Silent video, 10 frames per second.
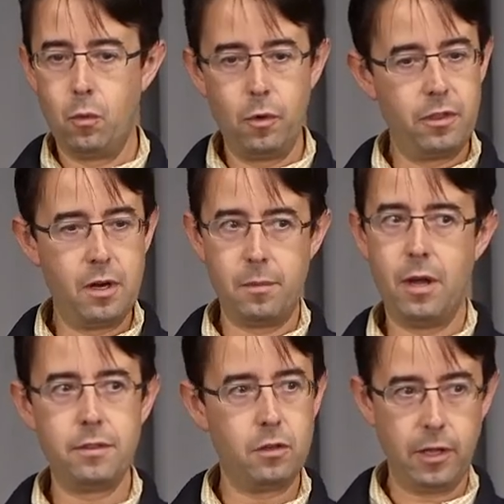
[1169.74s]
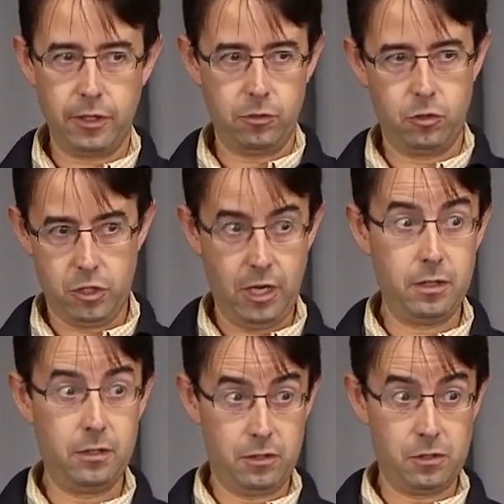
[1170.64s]
Within a month, you're like,
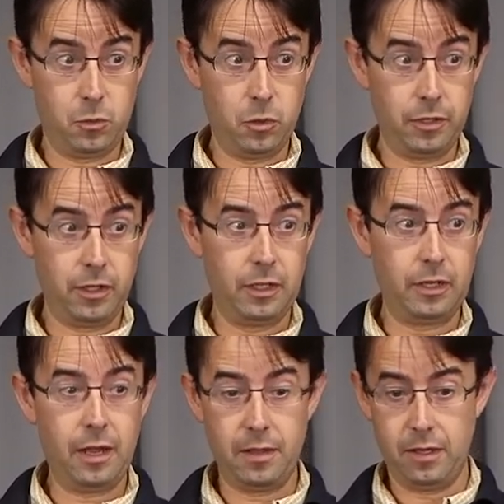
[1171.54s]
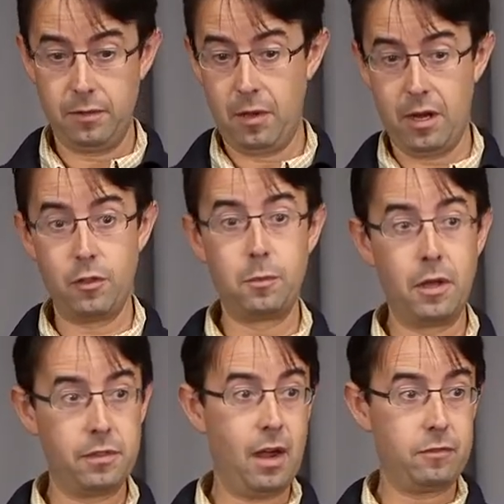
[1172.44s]
shit, this isn't working. And then another
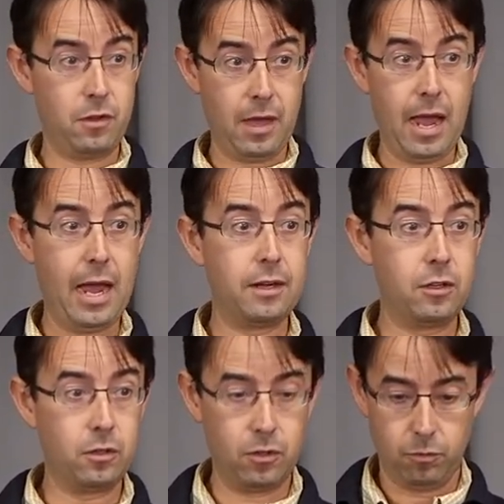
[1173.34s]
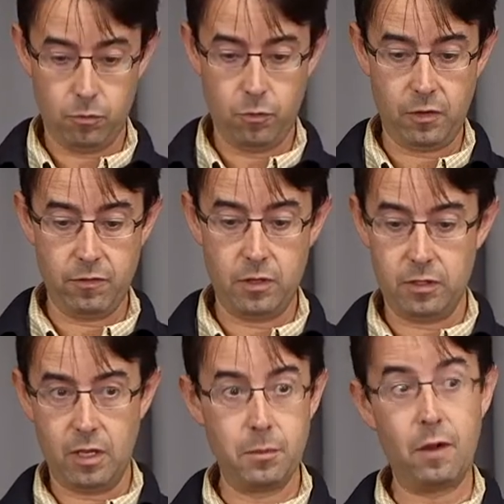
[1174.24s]
month after that, you know, you've given the
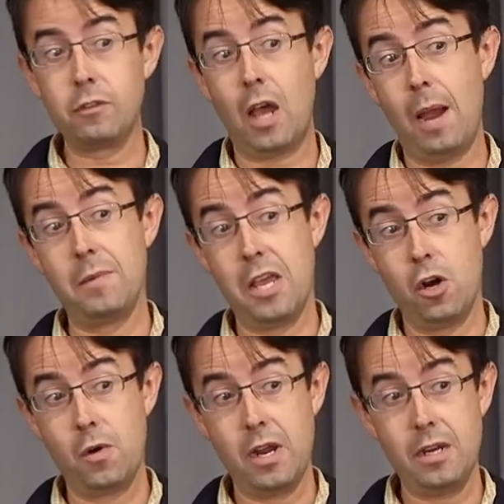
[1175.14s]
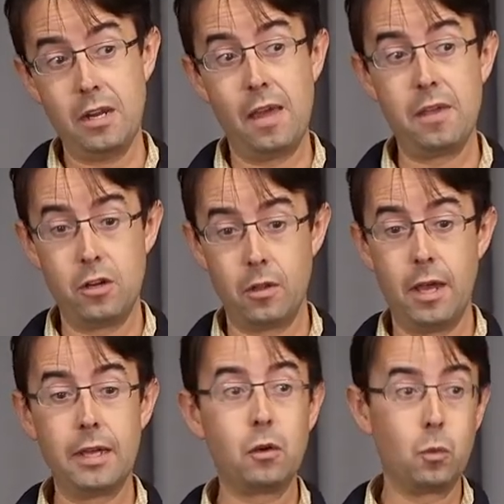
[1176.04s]
team enough time to iterate, and then you're
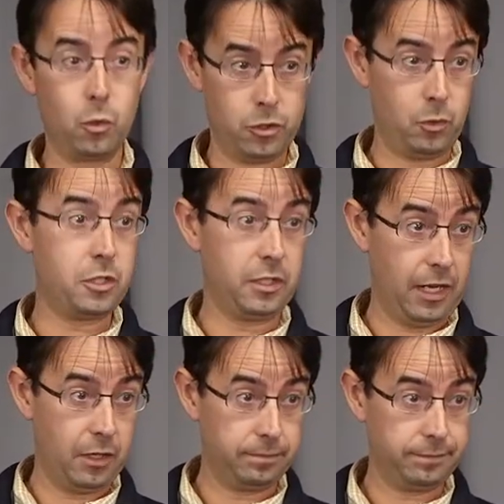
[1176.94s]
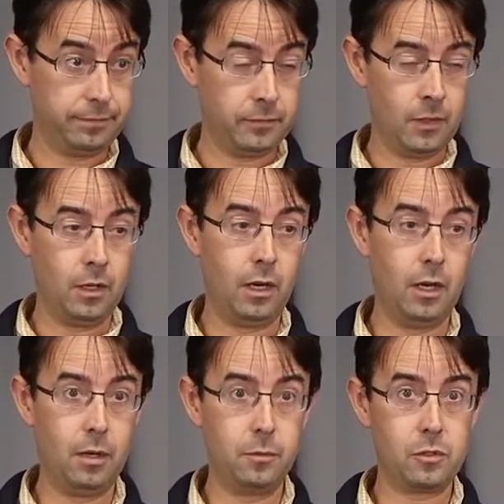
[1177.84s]
like, we're switching now.
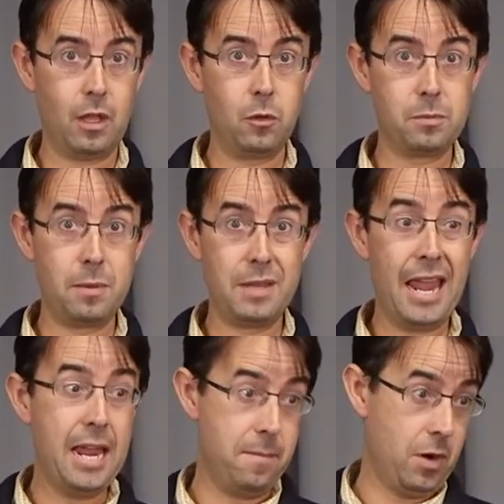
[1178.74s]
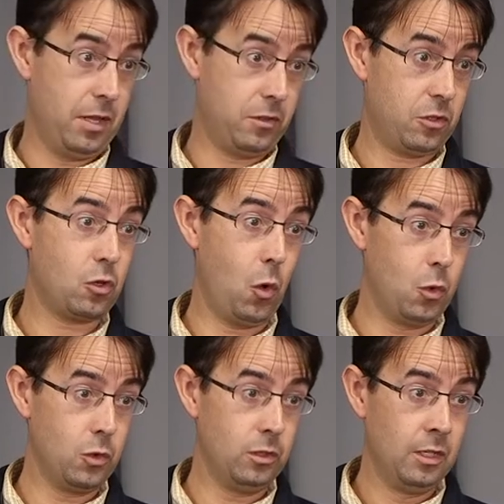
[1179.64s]
Um, so that was maybe eight months
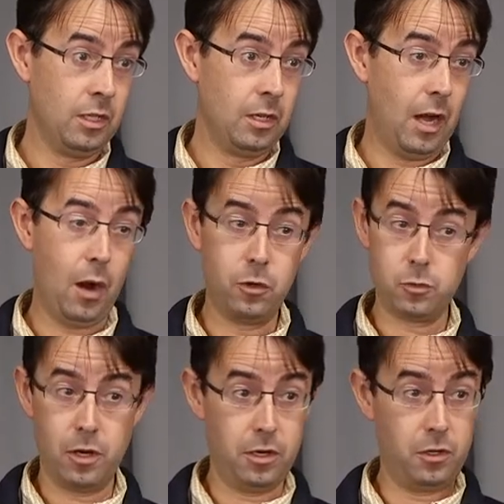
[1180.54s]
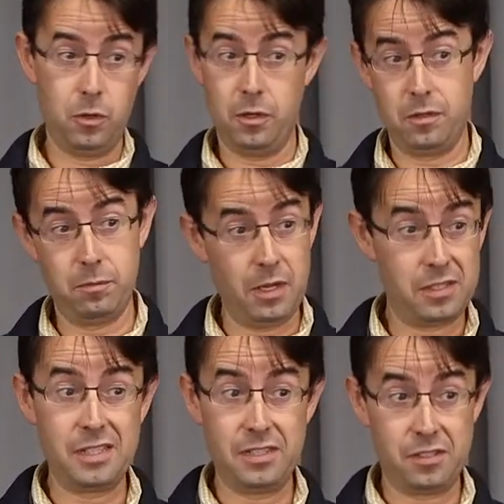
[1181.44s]
total. I was ready to do it in
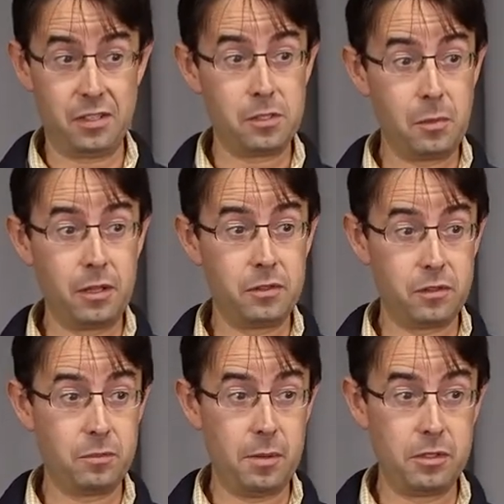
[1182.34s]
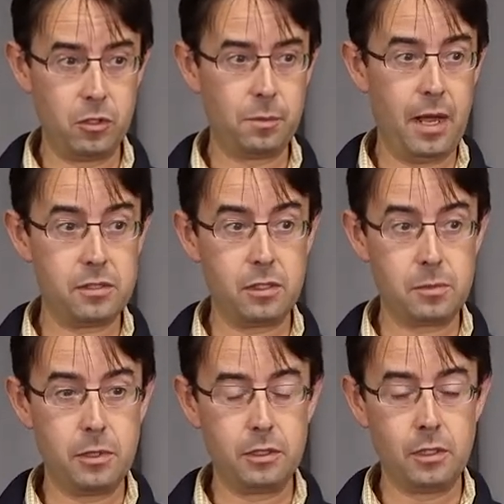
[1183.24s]
basically six months, maybe a little past six
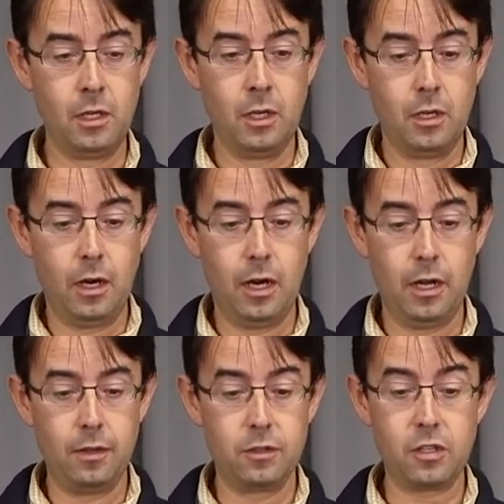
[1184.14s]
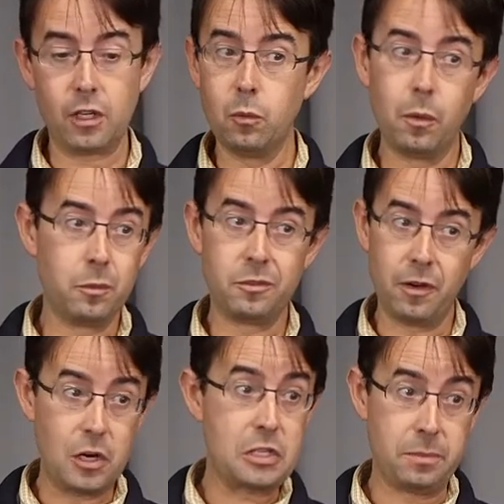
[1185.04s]
months. Uh, the second one was
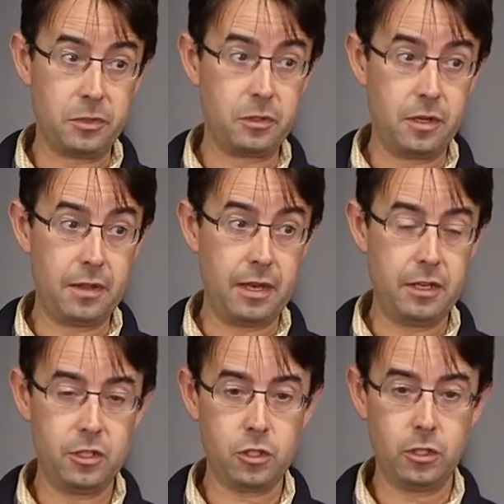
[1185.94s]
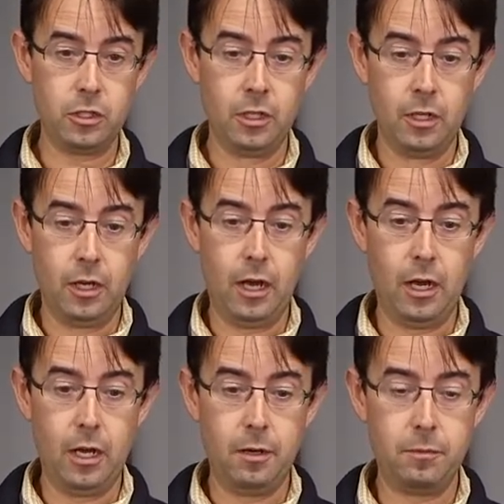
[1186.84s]
very similar in that nature.
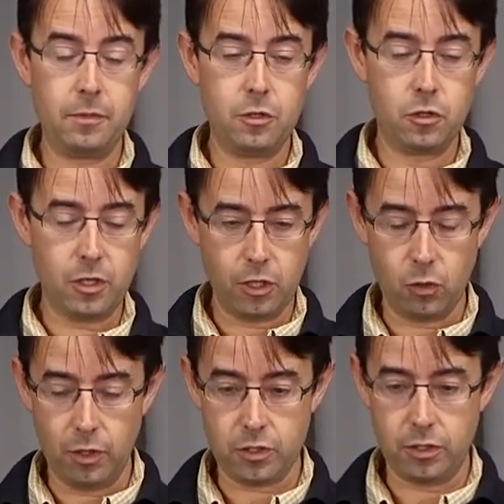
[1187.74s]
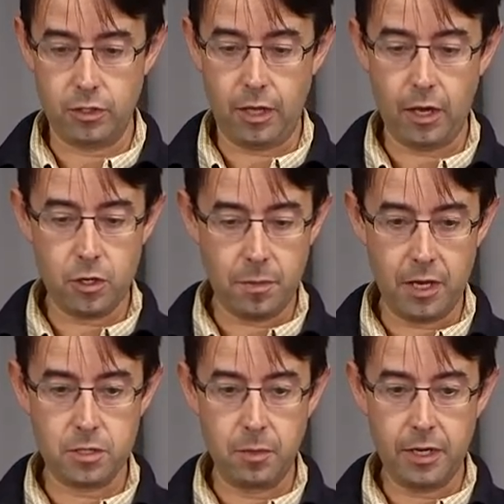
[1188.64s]
Um, your second question, how do you
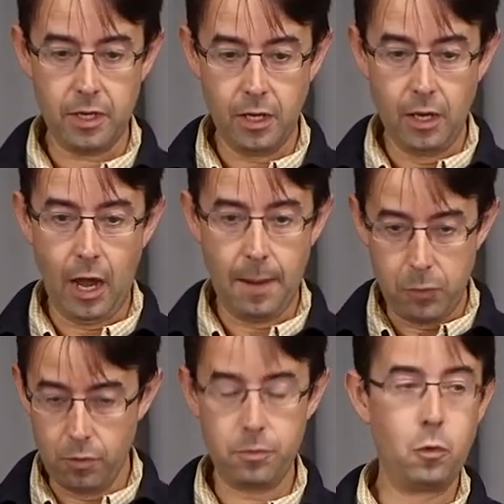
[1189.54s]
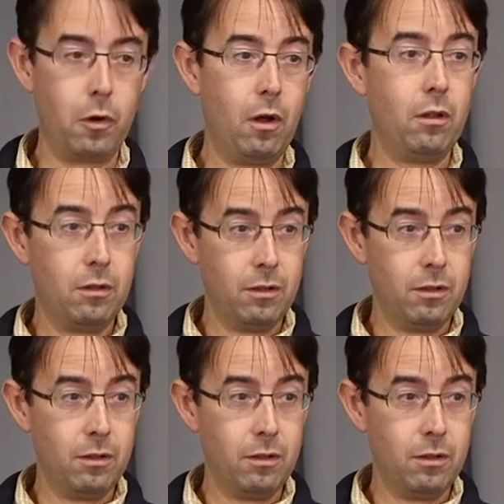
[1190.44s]
manage money? I burned through it all.